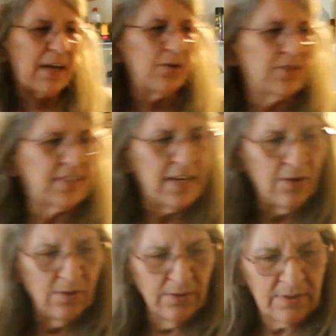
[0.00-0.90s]
better
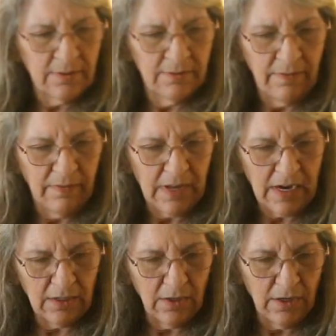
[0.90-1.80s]
seals.
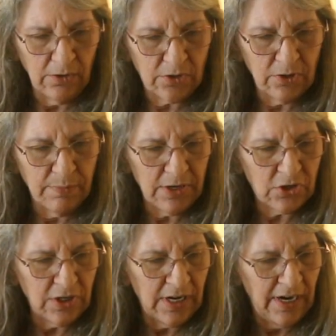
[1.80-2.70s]
Got a little too
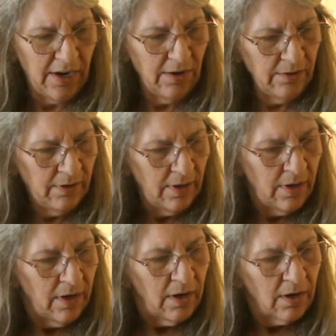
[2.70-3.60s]
much in here
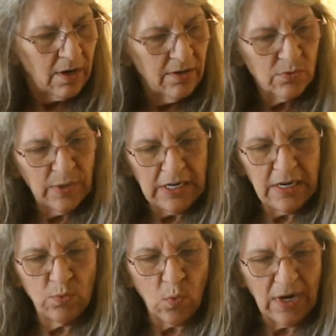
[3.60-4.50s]
because we
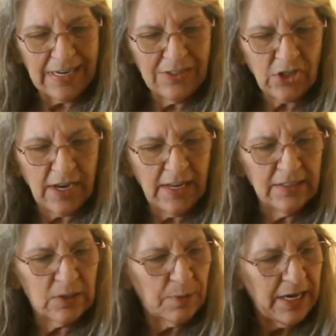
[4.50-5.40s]
need 1 inch of
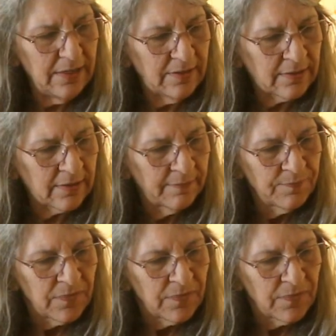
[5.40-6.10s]
head space.